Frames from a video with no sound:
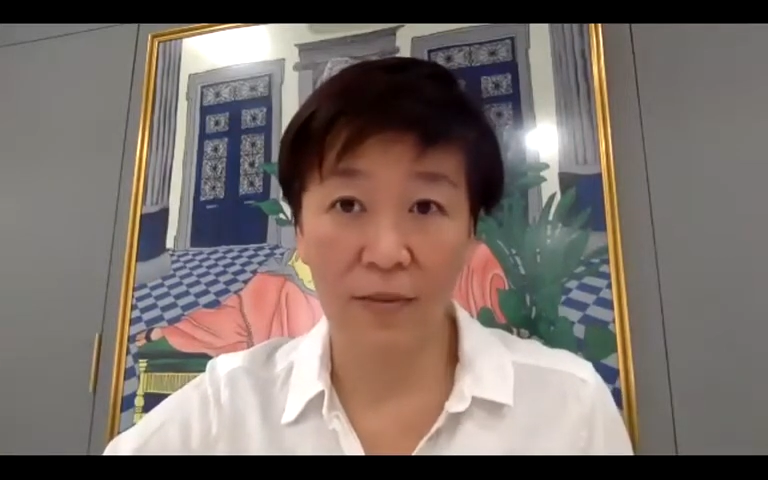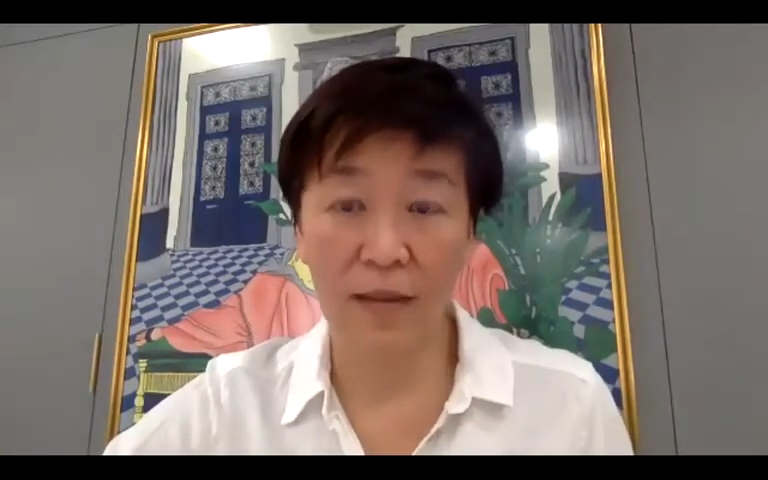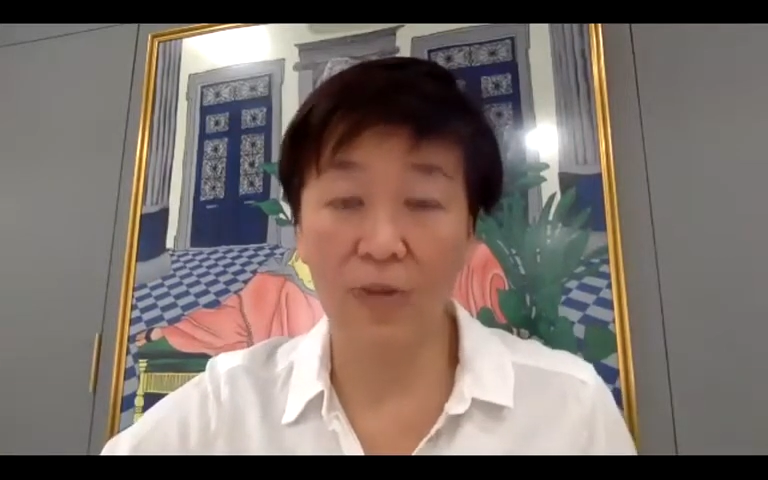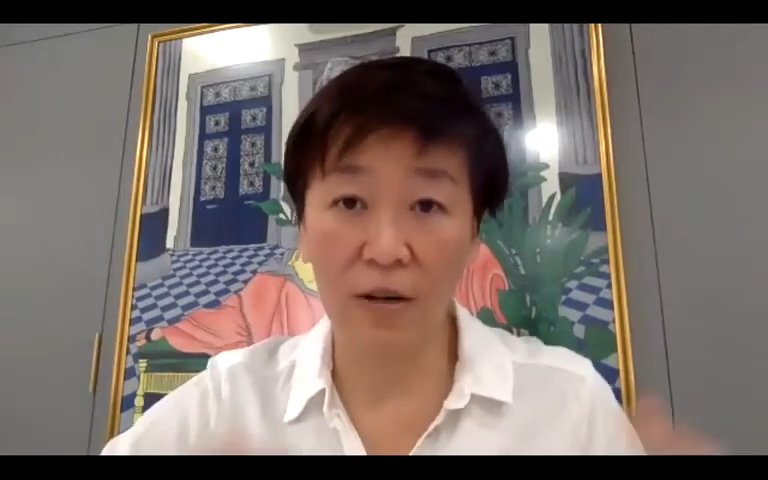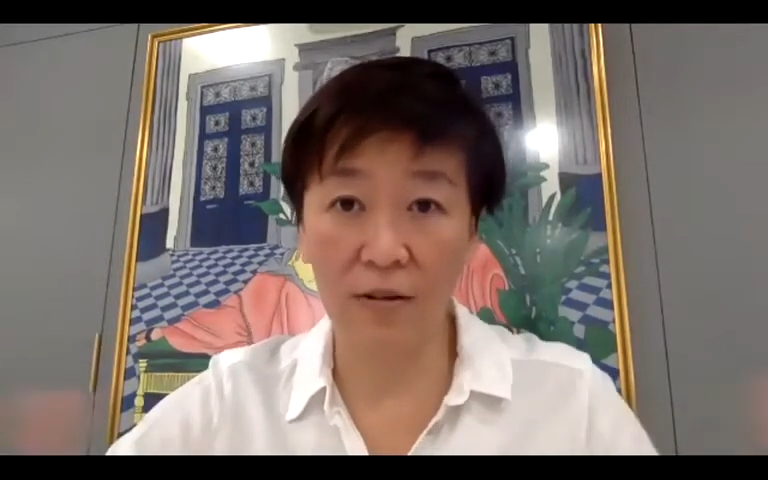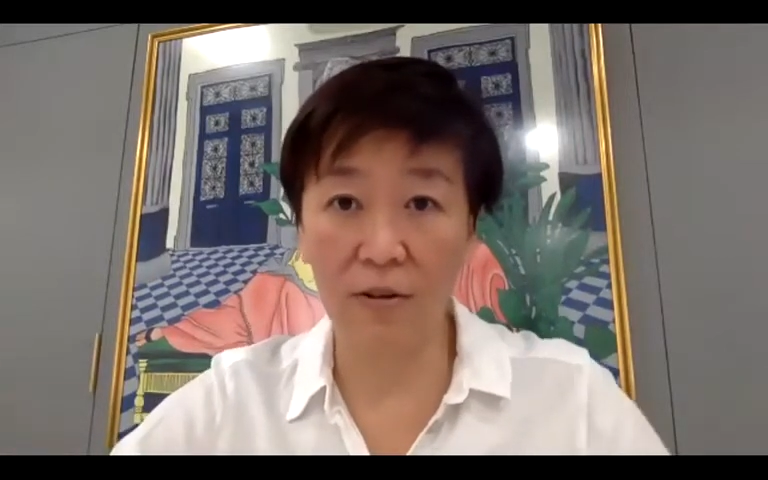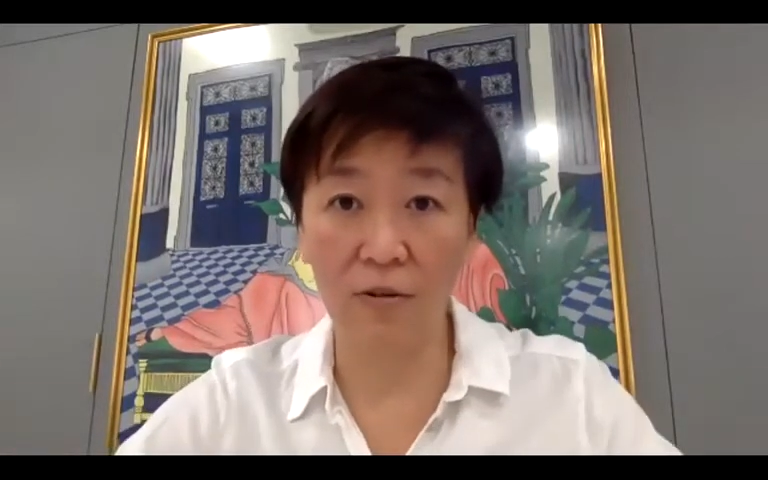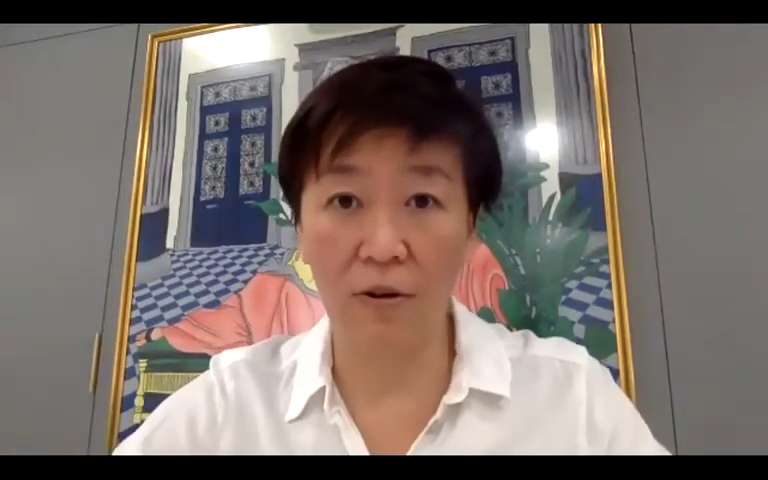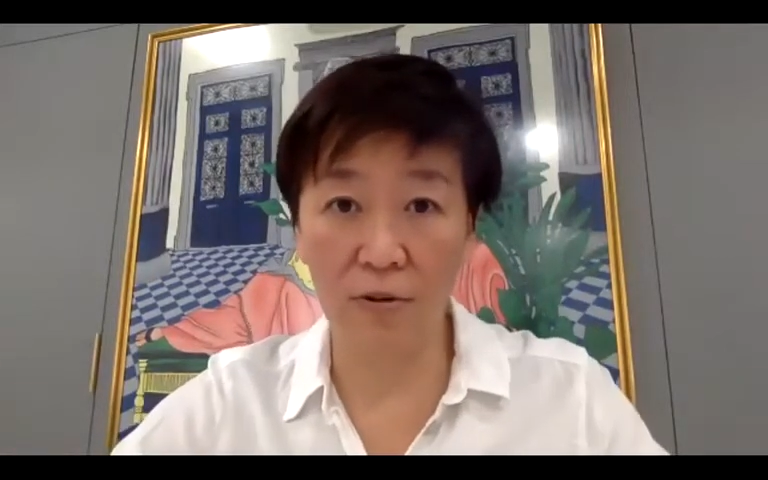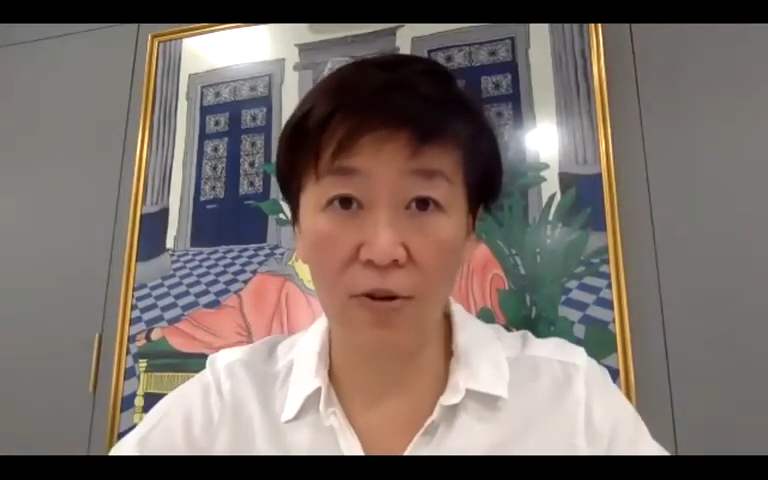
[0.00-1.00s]
Then you're
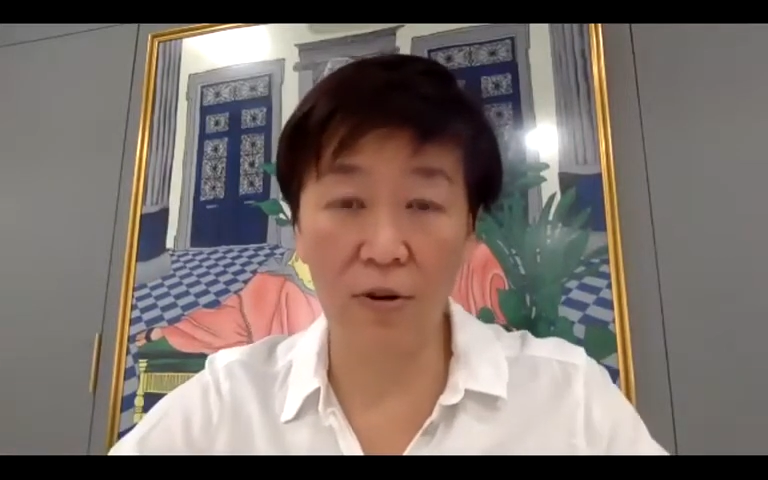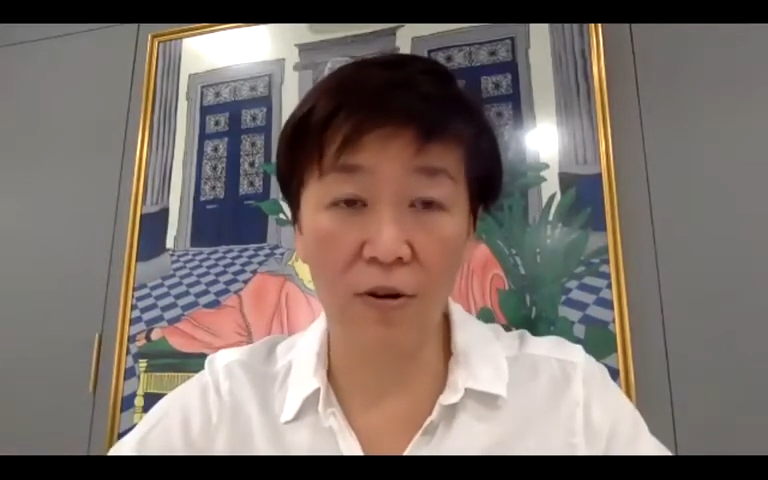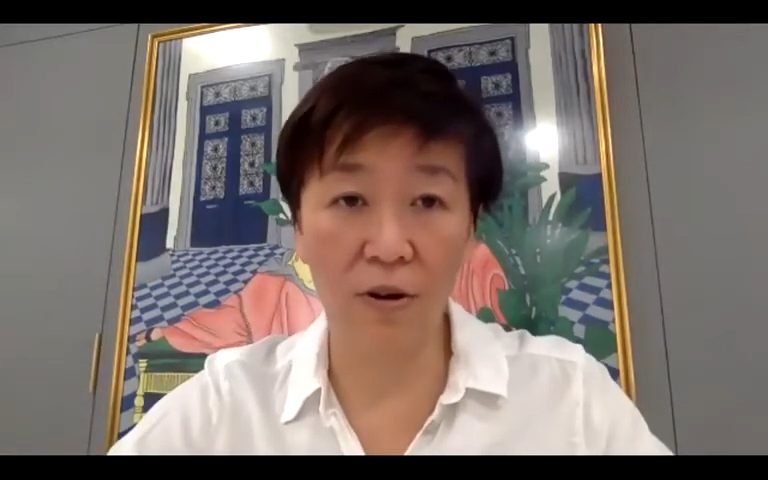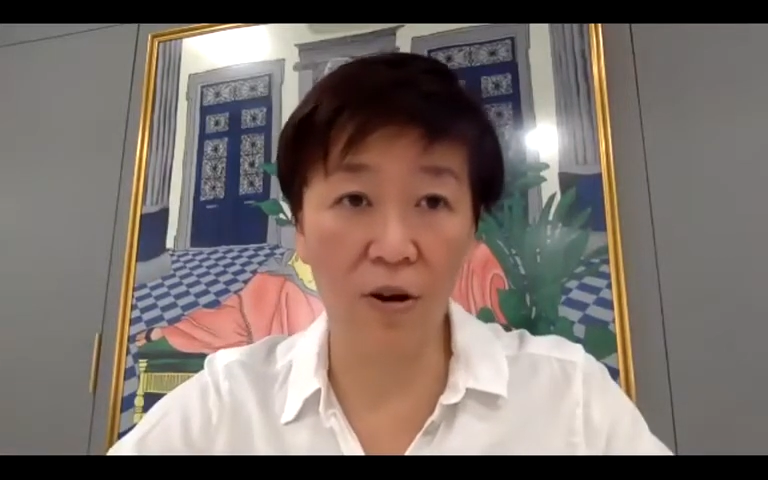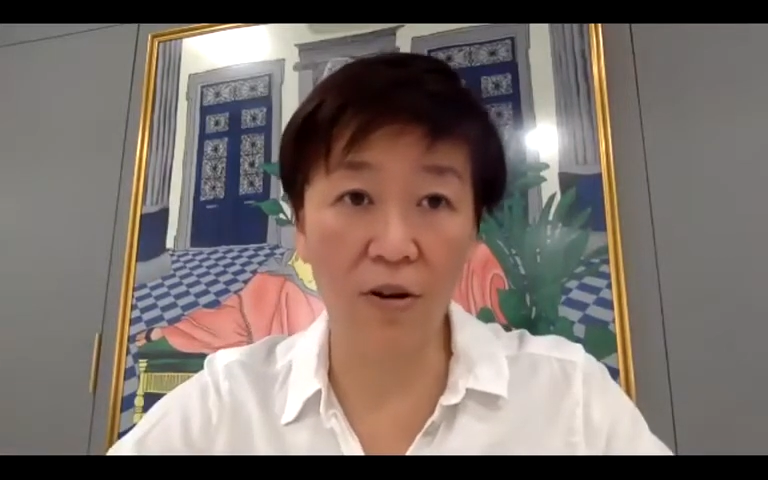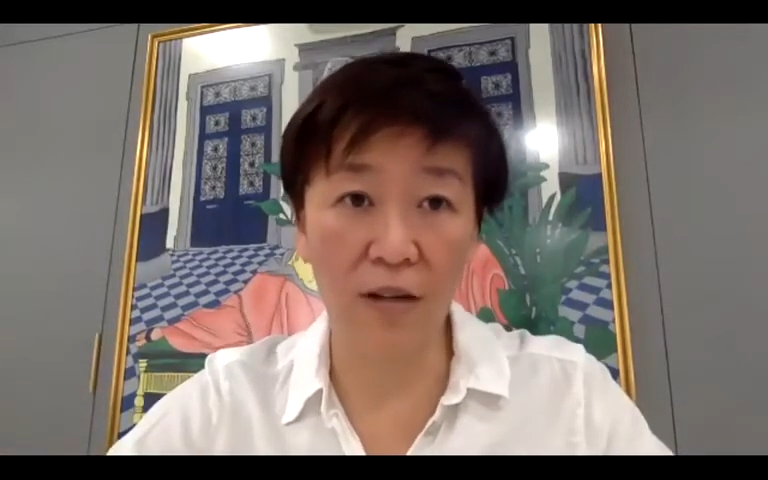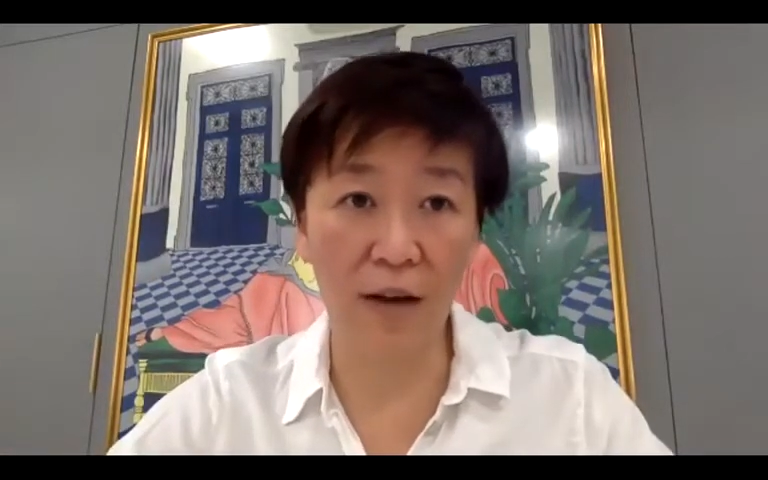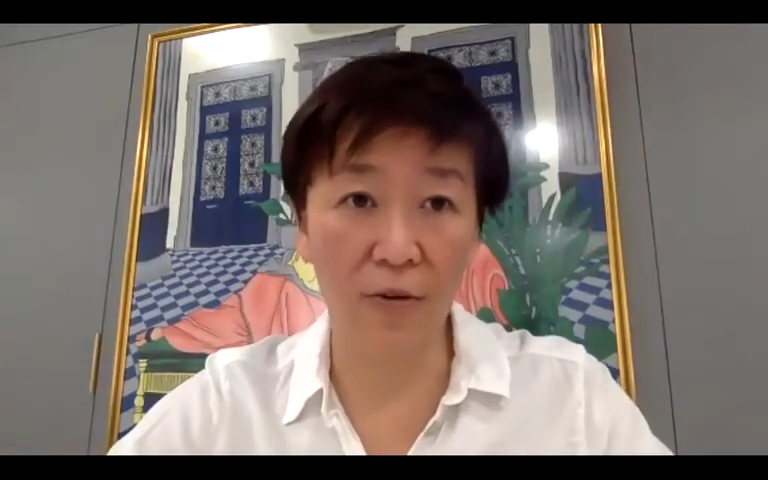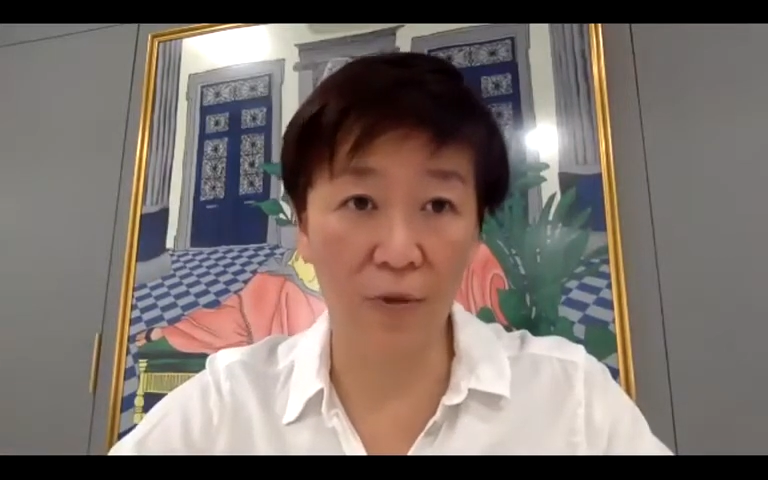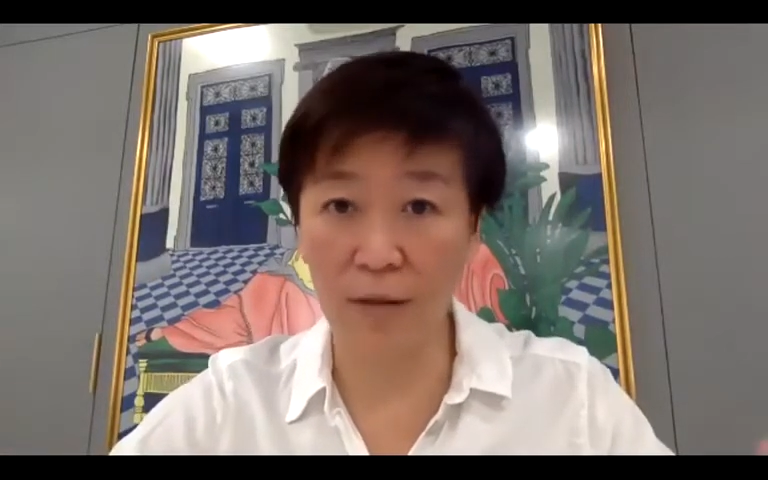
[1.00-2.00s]
on a lockdown or